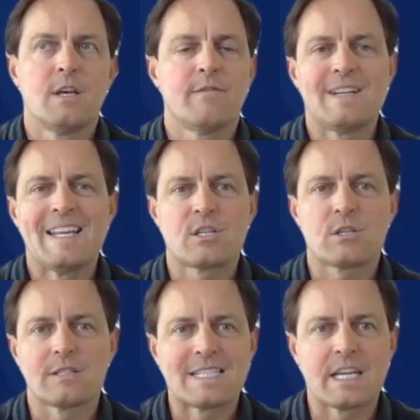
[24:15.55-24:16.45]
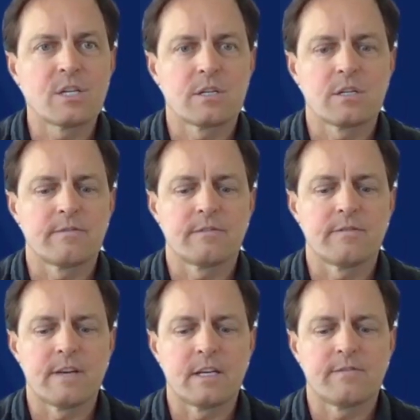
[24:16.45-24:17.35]
financialization of
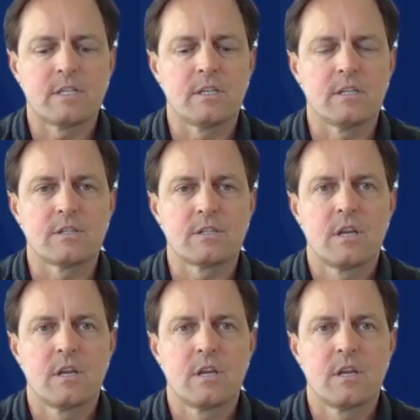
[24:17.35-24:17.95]
NFTs,